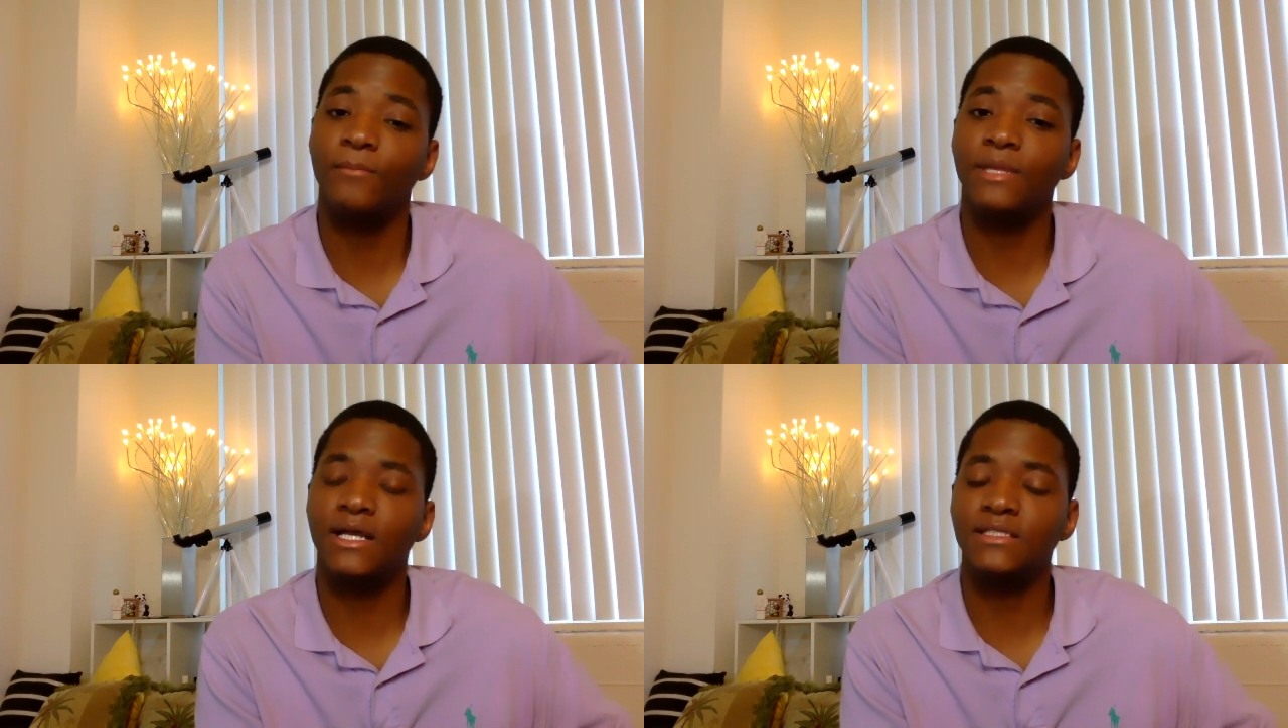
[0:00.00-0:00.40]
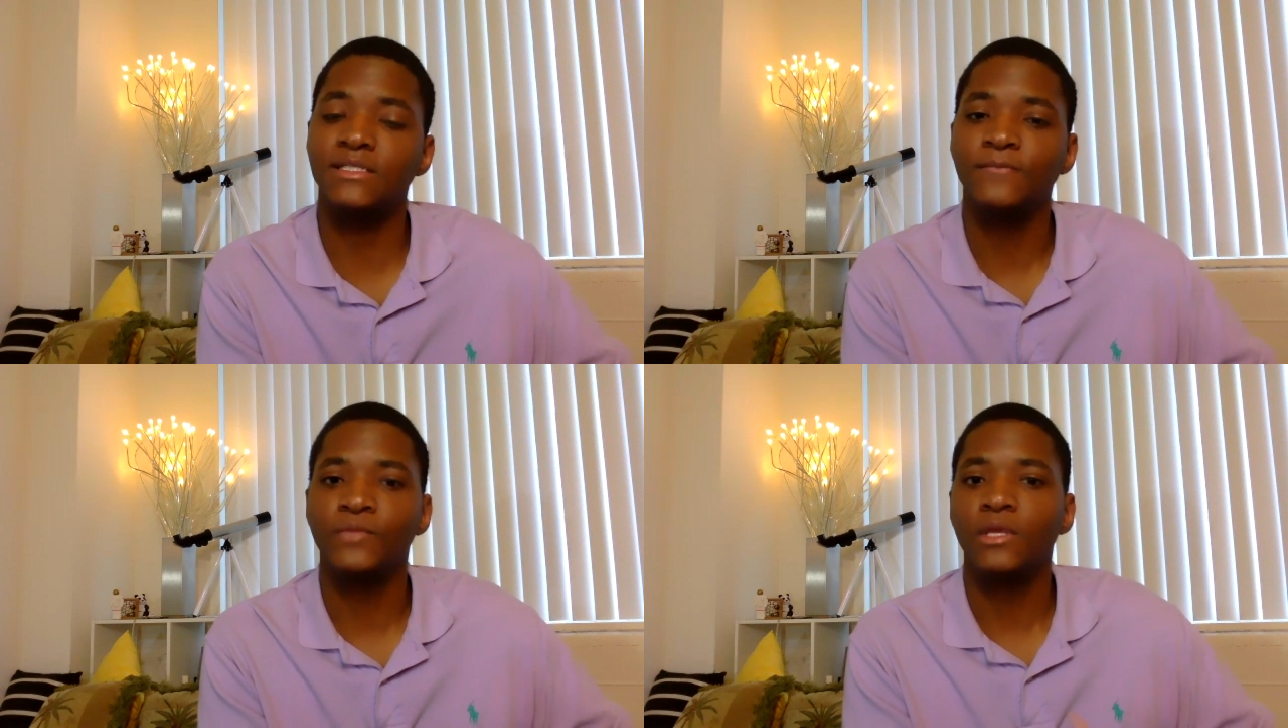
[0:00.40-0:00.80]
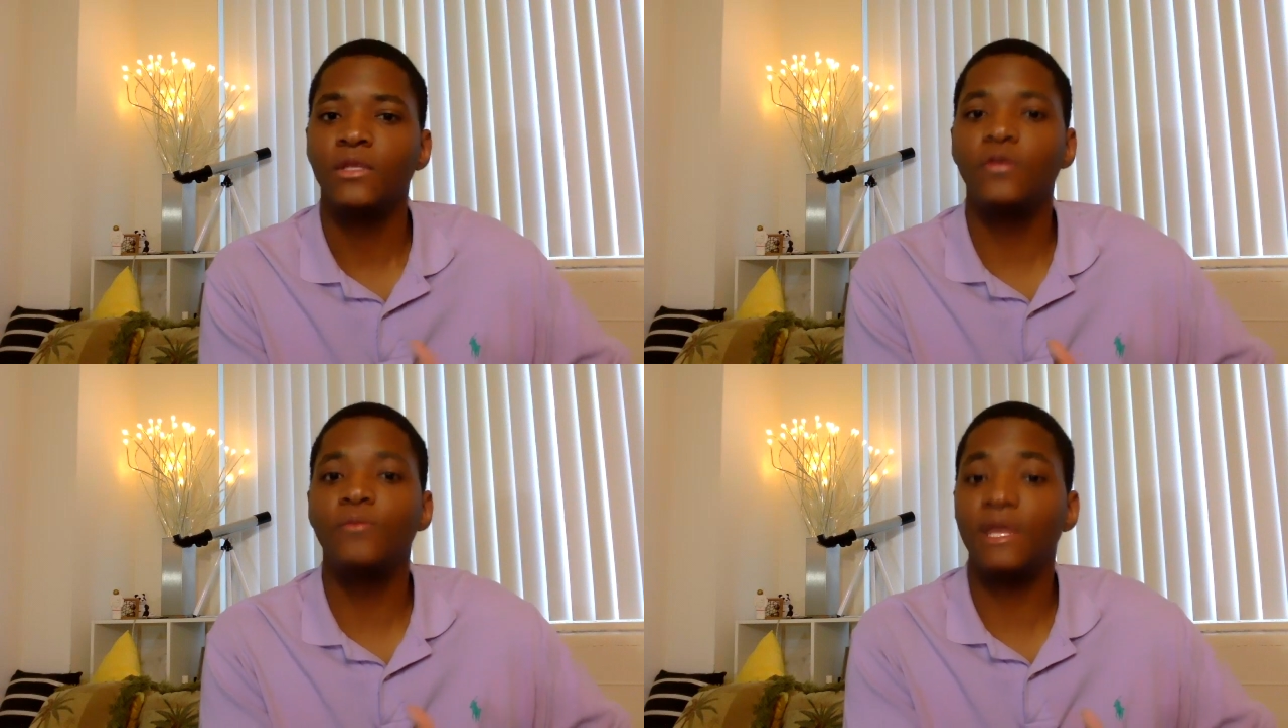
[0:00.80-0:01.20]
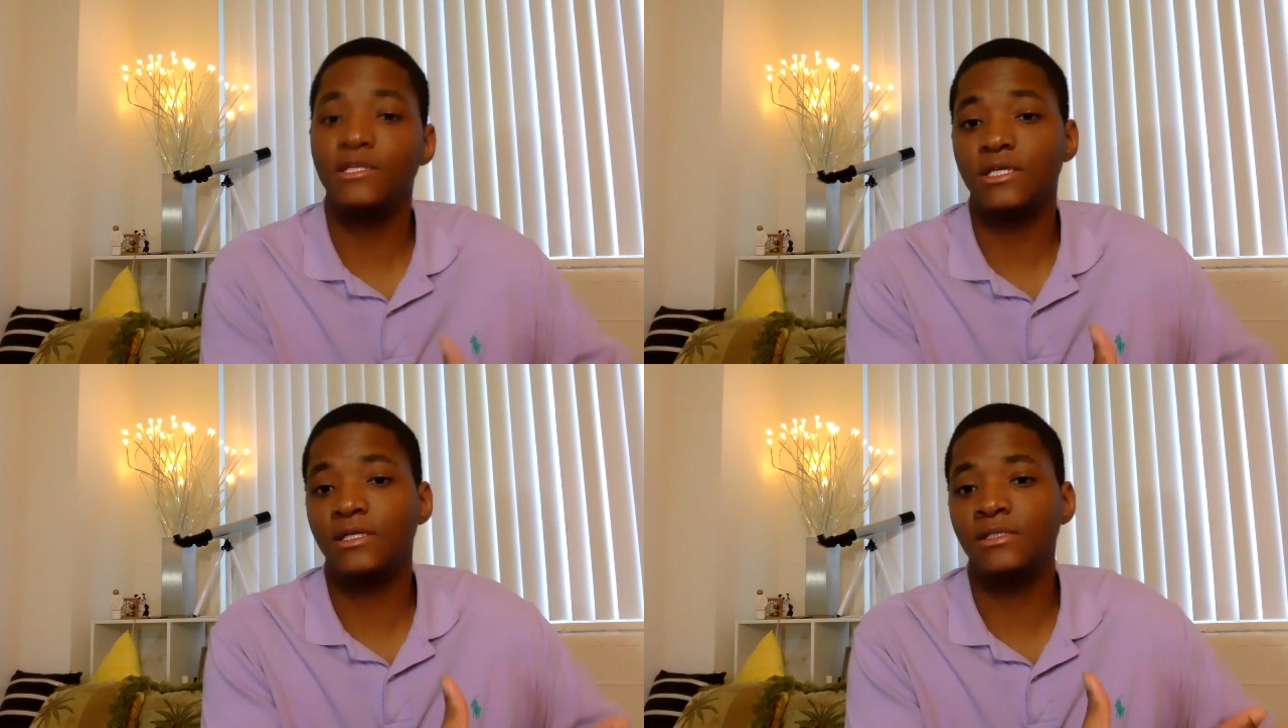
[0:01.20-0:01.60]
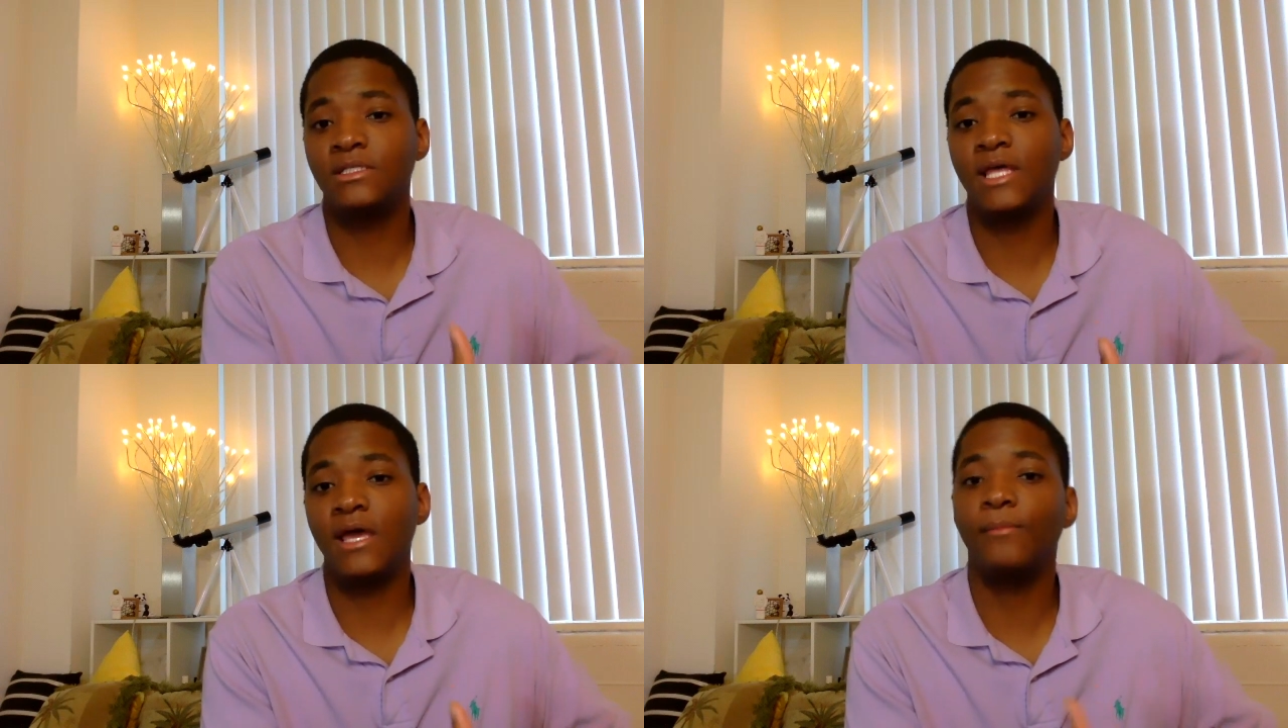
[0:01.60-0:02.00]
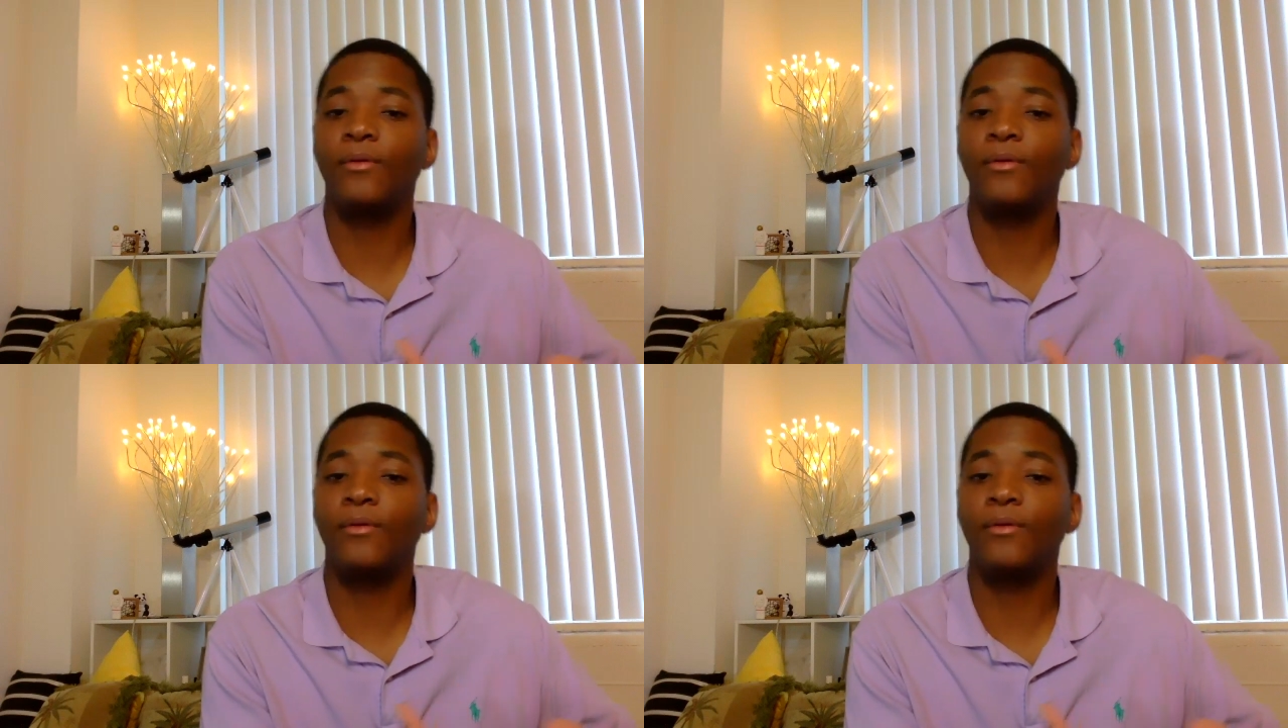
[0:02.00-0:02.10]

Because you mentioned that